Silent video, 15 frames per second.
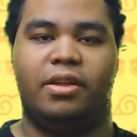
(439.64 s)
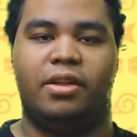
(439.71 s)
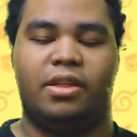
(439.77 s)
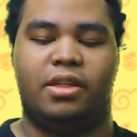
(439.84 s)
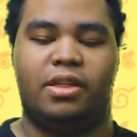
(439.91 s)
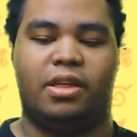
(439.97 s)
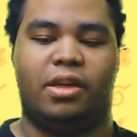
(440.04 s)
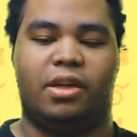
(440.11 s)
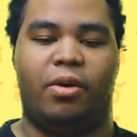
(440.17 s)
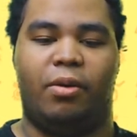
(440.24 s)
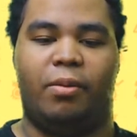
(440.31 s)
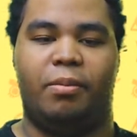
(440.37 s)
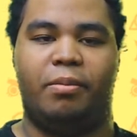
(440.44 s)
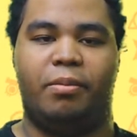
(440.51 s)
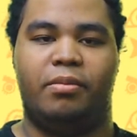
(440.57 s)
you
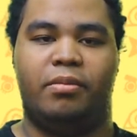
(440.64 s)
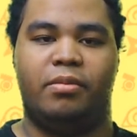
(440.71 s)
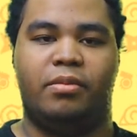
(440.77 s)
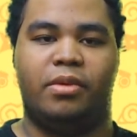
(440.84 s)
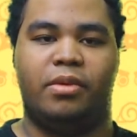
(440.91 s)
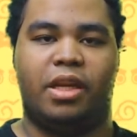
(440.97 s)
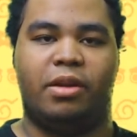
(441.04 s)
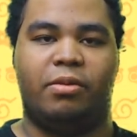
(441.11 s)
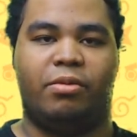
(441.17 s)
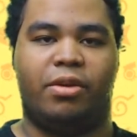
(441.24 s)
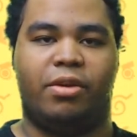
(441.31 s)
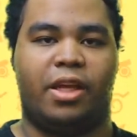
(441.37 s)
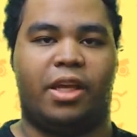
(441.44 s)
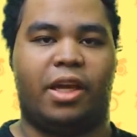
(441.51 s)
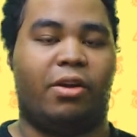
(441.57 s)
know, he didn't
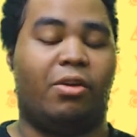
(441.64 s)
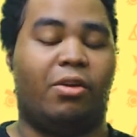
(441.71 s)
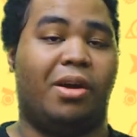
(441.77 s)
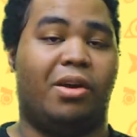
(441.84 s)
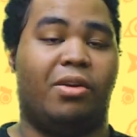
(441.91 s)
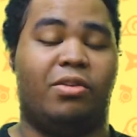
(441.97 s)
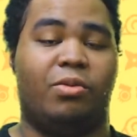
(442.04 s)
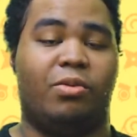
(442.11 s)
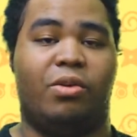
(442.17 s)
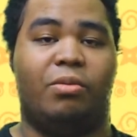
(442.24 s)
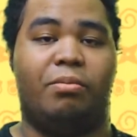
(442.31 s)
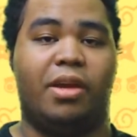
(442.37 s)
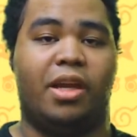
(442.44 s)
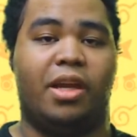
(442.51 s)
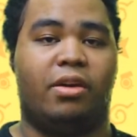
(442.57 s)
really care about his
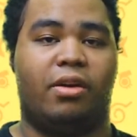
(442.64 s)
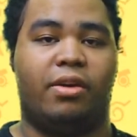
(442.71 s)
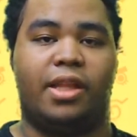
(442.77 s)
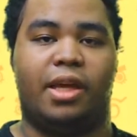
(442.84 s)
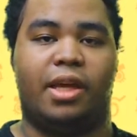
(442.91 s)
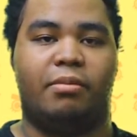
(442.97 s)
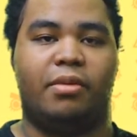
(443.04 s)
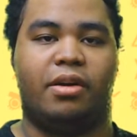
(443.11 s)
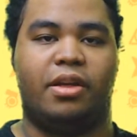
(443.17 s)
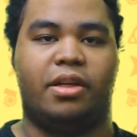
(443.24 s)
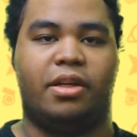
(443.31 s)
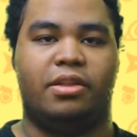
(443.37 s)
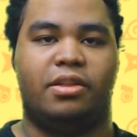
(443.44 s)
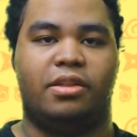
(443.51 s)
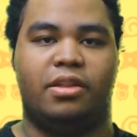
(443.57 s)
well-being all that
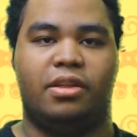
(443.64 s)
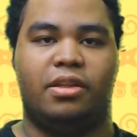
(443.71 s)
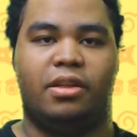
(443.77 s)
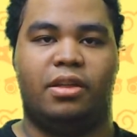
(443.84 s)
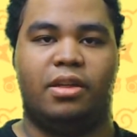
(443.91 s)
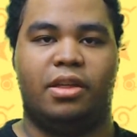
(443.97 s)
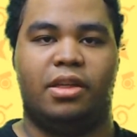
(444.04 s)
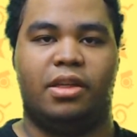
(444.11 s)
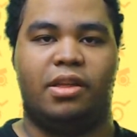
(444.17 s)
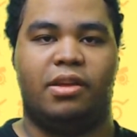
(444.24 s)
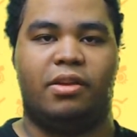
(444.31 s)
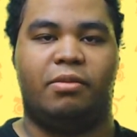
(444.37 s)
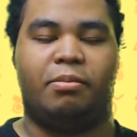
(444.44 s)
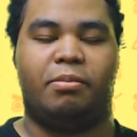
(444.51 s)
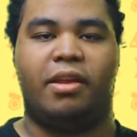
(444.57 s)
much.
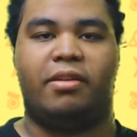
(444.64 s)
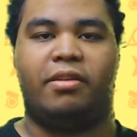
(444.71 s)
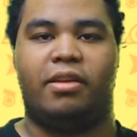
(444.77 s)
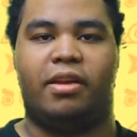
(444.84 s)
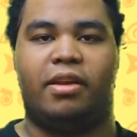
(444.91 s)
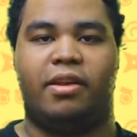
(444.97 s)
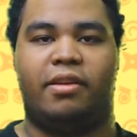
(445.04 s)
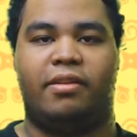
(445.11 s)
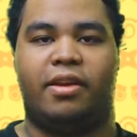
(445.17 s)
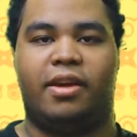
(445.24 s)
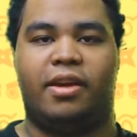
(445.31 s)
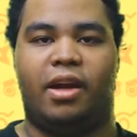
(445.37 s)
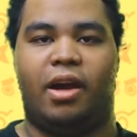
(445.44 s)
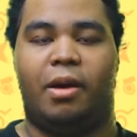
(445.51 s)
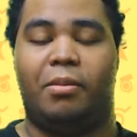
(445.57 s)
He's basically
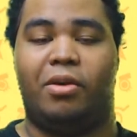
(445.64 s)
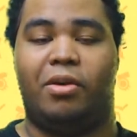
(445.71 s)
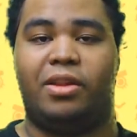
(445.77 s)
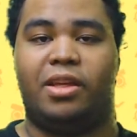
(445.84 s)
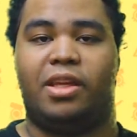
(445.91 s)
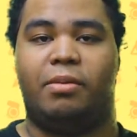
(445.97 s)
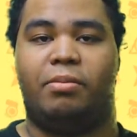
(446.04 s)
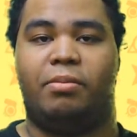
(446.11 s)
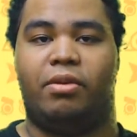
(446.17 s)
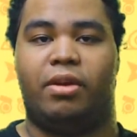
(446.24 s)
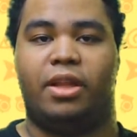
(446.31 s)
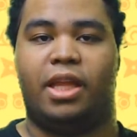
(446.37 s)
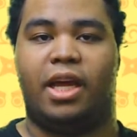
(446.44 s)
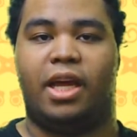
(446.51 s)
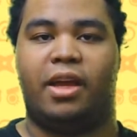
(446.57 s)
saying, I'm only keeping you
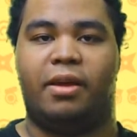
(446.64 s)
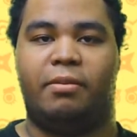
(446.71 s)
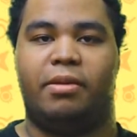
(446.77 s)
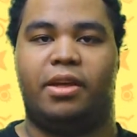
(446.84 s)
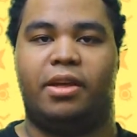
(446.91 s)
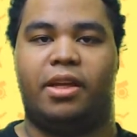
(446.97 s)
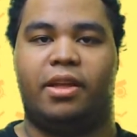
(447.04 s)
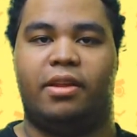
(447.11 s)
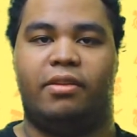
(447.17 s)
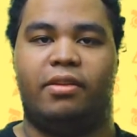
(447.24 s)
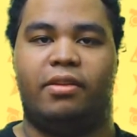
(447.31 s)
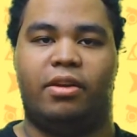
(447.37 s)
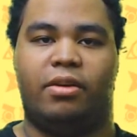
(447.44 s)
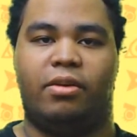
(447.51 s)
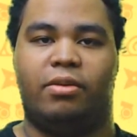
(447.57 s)
alive because,
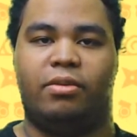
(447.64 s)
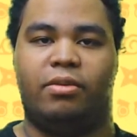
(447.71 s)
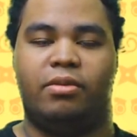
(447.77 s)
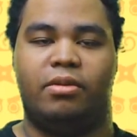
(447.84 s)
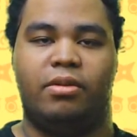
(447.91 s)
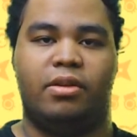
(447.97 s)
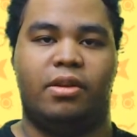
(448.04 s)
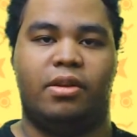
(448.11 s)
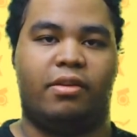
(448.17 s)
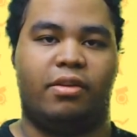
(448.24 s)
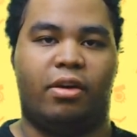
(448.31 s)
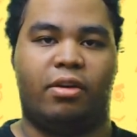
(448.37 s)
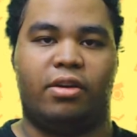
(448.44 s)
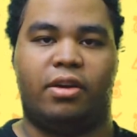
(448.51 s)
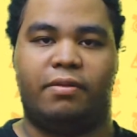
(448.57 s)
you know, it's
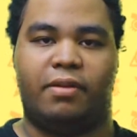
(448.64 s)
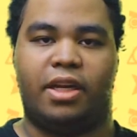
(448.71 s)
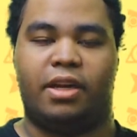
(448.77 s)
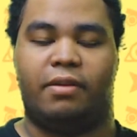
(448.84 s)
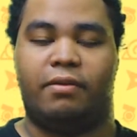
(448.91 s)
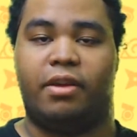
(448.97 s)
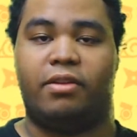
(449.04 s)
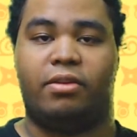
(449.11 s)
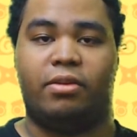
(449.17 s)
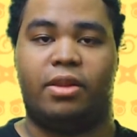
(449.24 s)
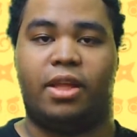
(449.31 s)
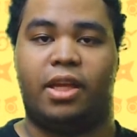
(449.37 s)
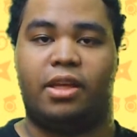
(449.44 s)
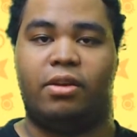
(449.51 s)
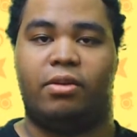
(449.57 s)
hard to find a vessel
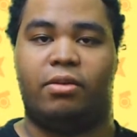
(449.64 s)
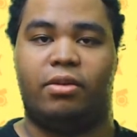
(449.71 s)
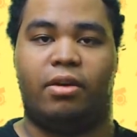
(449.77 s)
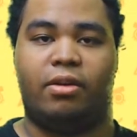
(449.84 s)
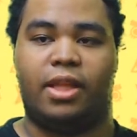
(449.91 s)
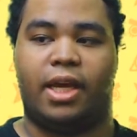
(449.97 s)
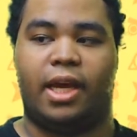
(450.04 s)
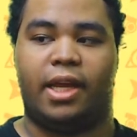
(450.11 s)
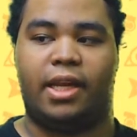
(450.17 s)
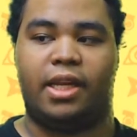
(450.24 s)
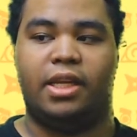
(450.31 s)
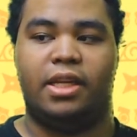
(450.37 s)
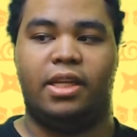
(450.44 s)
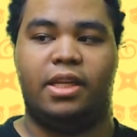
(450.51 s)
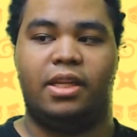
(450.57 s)
like you and all that.
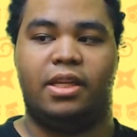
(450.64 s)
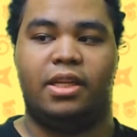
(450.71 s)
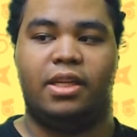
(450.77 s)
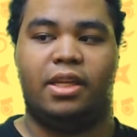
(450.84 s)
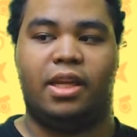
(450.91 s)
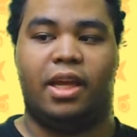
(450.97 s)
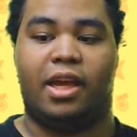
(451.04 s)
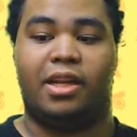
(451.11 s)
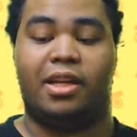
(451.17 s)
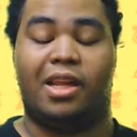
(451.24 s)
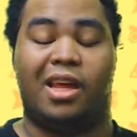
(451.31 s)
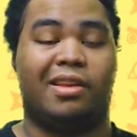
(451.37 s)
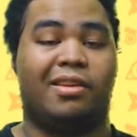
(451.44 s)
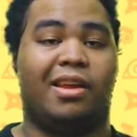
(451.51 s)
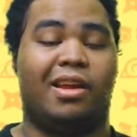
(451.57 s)
And
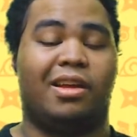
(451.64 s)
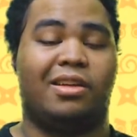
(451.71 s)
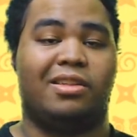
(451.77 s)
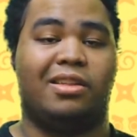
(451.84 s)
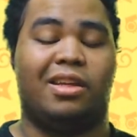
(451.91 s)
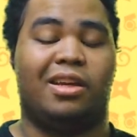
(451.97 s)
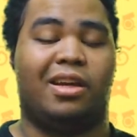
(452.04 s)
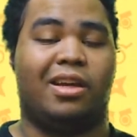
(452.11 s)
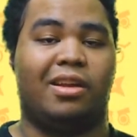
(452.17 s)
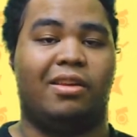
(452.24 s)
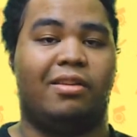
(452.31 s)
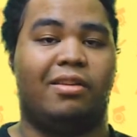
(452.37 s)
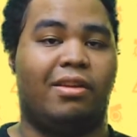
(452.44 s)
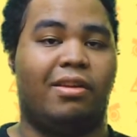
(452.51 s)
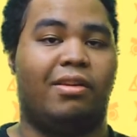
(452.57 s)
that's actually
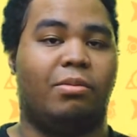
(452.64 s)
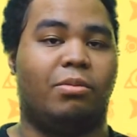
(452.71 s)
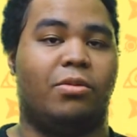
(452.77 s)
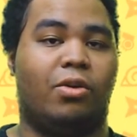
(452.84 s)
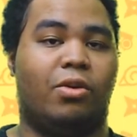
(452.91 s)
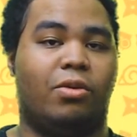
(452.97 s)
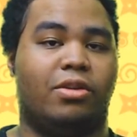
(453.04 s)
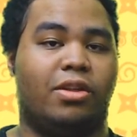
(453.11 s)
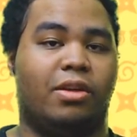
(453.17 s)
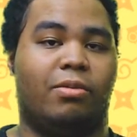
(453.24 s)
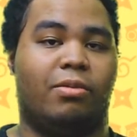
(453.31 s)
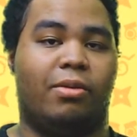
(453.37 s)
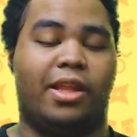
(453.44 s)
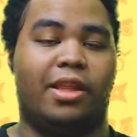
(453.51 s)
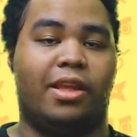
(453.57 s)
honestly some cool shit
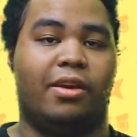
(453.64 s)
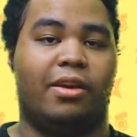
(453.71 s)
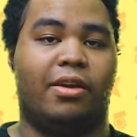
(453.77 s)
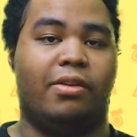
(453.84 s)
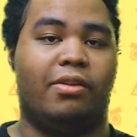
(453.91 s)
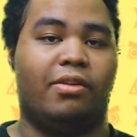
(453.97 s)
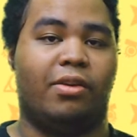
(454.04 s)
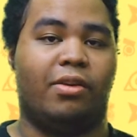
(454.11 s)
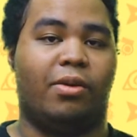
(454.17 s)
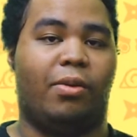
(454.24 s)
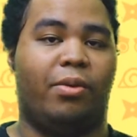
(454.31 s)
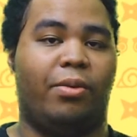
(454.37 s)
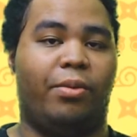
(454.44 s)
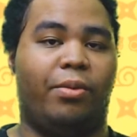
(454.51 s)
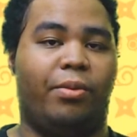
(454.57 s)
right there. So,